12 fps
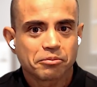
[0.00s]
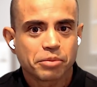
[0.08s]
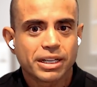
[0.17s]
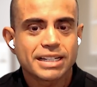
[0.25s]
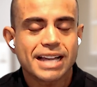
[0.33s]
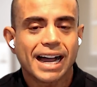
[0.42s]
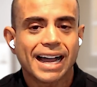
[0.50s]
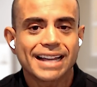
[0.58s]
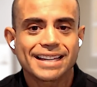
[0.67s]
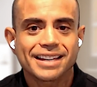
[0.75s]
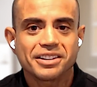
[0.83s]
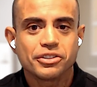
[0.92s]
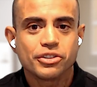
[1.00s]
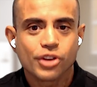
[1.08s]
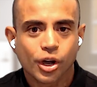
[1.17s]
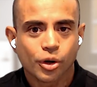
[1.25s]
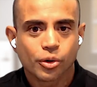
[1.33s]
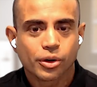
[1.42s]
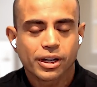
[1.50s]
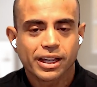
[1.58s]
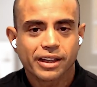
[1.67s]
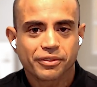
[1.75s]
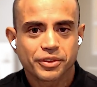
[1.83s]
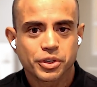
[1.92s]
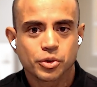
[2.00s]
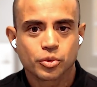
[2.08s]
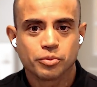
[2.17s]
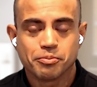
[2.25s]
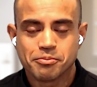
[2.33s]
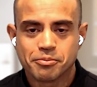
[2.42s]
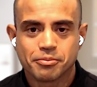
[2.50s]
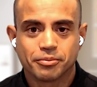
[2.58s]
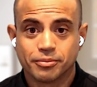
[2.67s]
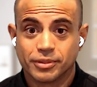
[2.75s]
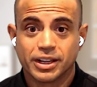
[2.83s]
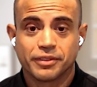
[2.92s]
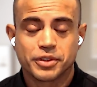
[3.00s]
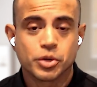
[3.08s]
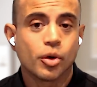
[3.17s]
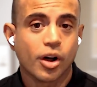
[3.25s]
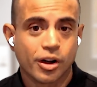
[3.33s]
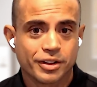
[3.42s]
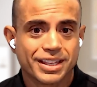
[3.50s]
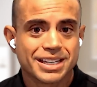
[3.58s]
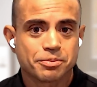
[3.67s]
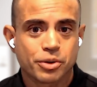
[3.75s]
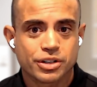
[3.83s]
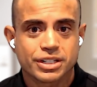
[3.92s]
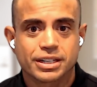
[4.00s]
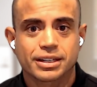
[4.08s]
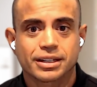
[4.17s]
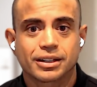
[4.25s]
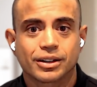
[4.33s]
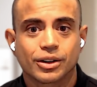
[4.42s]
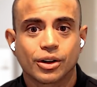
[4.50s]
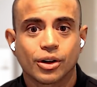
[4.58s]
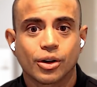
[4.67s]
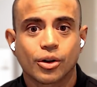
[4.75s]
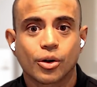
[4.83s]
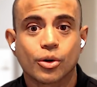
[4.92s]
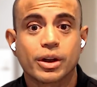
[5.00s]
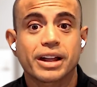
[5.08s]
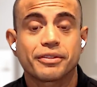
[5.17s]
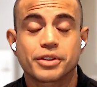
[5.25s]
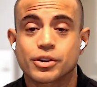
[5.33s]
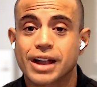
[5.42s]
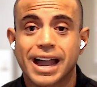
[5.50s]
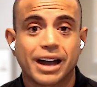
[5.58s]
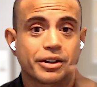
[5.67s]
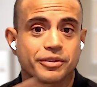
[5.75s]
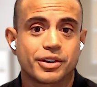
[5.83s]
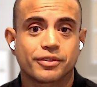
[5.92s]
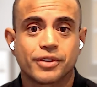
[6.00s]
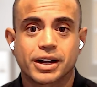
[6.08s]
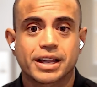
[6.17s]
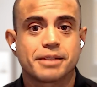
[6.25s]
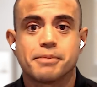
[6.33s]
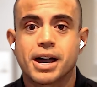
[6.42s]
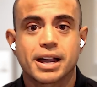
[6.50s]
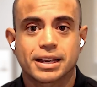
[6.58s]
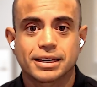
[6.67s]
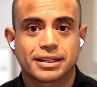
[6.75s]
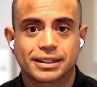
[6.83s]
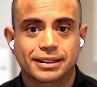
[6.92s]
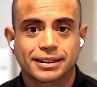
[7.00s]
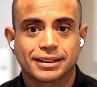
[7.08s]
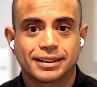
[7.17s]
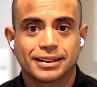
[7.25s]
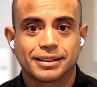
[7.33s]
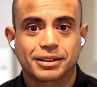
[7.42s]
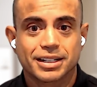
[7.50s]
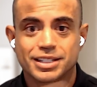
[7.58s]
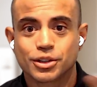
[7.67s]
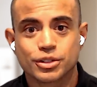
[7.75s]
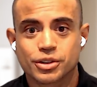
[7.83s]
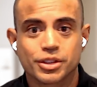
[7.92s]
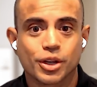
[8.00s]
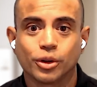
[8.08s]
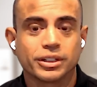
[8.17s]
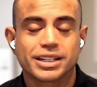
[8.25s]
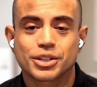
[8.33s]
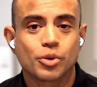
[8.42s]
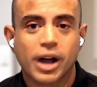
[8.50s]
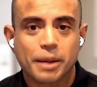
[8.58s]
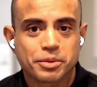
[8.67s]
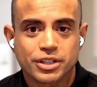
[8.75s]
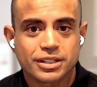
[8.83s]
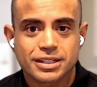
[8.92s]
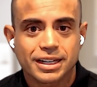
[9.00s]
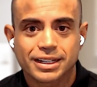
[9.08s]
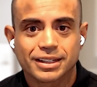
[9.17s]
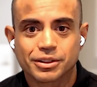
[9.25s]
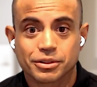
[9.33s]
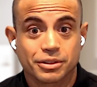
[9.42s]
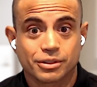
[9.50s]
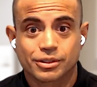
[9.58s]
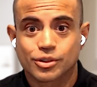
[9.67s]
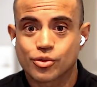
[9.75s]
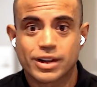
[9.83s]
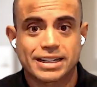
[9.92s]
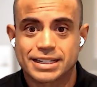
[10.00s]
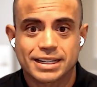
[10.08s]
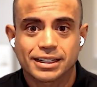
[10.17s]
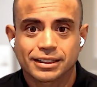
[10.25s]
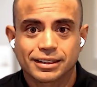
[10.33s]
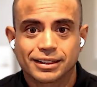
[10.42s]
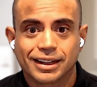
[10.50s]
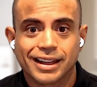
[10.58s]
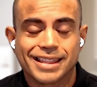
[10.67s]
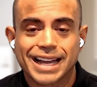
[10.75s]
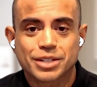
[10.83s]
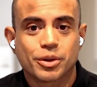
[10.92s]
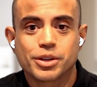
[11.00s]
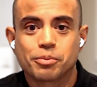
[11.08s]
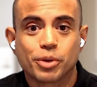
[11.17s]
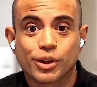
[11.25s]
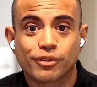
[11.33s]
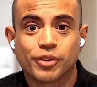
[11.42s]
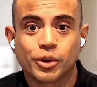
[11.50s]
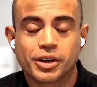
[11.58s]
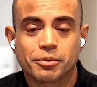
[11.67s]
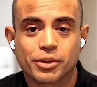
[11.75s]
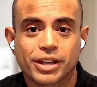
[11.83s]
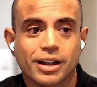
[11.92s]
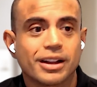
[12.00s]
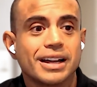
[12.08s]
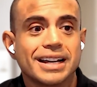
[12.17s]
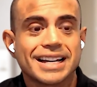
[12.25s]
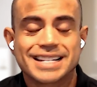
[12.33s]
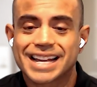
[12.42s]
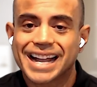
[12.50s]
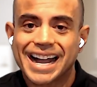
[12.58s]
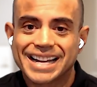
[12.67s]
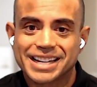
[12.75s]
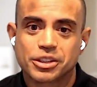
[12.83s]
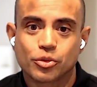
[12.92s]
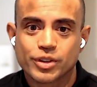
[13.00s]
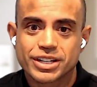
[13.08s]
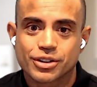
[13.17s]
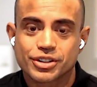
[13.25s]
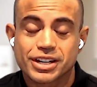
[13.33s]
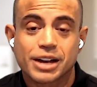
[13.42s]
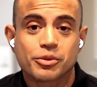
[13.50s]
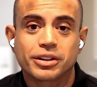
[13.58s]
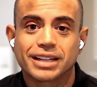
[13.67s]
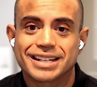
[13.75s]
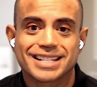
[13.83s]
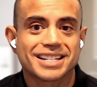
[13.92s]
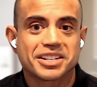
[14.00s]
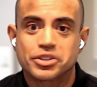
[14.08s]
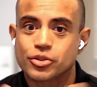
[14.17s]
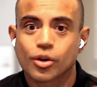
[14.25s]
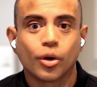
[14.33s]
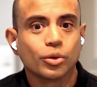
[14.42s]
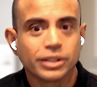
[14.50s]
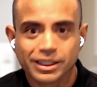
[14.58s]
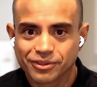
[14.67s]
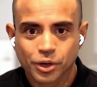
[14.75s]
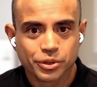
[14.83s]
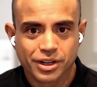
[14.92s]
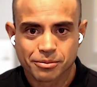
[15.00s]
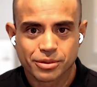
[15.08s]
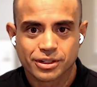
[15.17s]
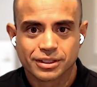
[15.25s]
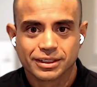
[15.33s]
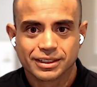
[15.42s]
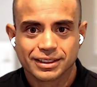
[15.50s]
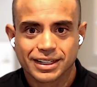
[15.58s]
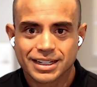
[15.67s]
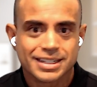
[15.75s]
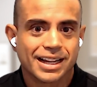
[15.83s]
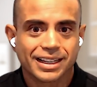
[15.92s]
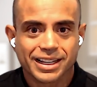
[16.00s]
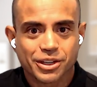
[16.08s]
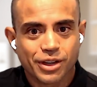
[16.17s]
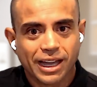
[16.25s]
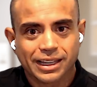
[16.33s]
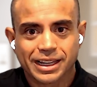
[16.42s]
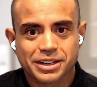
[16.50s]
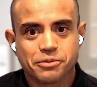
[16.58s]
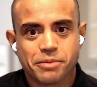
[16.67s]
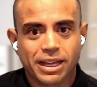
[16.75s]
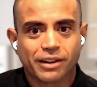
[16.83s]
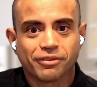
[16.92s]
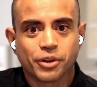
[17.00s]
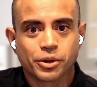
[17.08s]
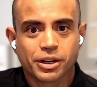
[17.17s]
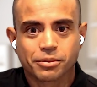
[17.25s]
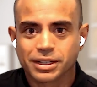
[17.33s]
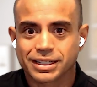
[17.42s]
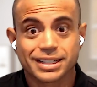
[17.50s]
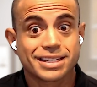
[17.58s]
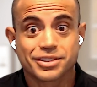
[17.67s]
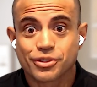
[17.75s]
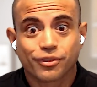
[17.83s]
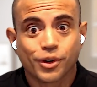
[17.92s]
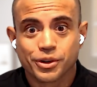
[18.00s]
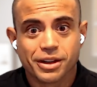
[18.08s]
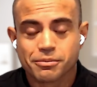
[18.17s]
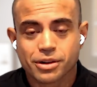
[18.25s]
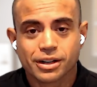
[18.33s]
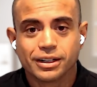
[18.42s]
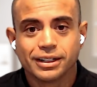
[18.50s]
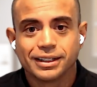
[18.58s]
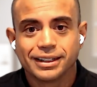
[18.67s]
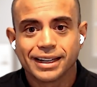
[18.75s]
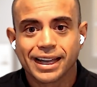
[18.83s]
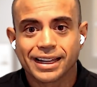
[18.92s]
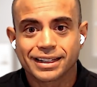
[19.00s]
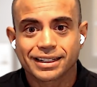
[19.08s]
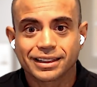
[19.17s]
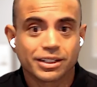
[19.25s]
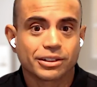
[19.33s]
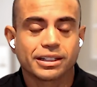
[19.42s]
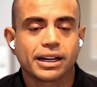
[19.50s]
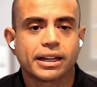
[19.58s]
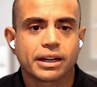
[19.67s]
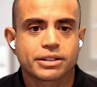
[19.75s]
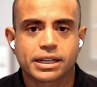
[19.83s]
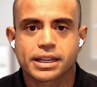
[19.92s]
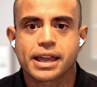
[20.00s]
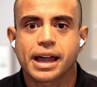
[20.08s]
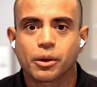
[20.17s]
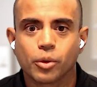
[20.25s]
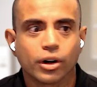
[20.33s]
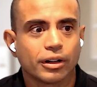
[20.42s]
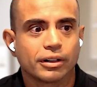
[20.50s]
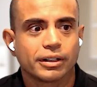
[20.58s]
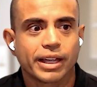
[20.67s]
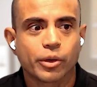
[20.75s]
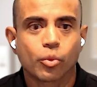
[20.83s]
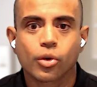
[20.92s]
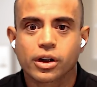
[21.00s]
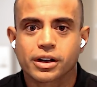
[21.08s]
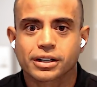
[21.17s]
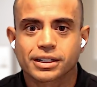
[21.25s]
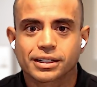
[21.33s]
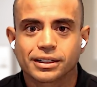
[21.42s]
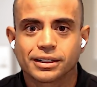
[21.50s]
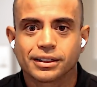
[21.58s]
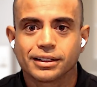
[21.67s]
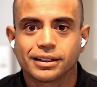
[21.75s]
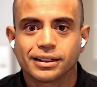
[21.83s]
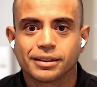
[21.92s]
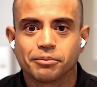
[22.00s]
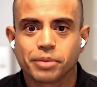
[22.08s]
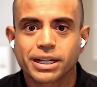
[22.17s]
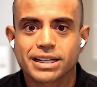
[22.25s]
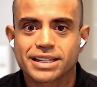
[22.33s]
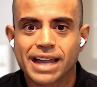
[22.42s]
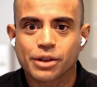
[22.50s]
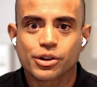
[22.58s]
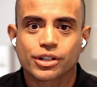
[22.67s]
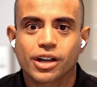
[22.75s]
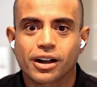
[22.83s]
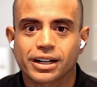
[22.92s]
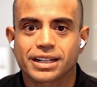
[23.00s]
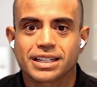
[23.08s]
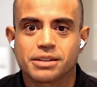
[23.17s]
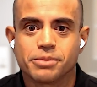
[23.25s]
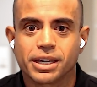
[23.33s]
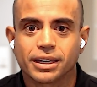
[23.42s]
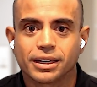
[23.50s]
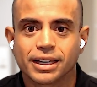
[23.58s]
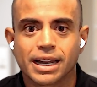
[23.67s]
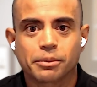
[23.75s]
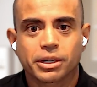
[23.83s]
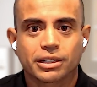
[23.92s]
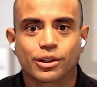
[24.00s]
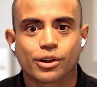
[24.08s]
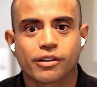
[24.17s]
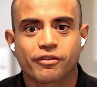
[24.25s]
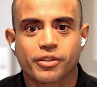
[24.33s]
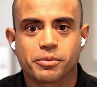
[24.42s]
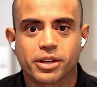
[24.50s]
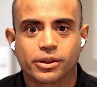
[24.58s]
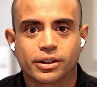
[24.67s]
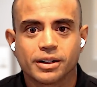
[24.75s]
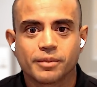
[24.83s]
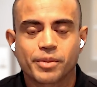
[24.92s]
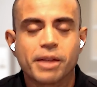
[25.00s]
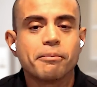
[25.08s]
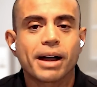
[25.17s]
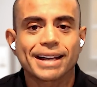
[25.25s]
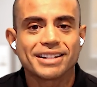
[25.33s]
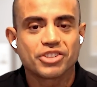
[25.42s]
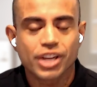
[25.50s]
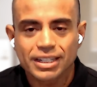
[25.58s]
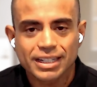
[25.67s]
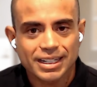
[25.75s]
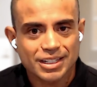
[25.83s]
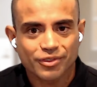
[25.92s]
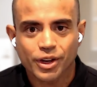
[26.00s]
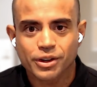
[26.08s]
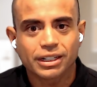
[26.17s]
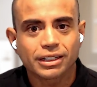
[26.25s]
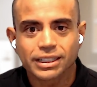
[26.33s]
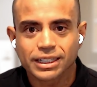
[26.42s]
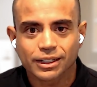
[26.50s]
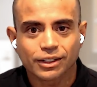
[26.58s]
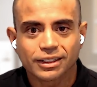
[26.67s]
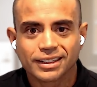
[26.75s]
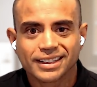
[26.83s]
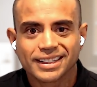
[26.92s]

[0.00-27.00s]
because I didn't know if you are this person or if you're out of your fucking mind. Because those are the only two options. Like, you're crazy, and that's why you put your phone number there. He's like, I did the research and I realized this is your only phone number. It's not like you made a phone number, like this is your phone number. And clearly, and I was like, yeah, well, it worked because now you're talking to me and I'm going to learn from you. And my agenda is very clear.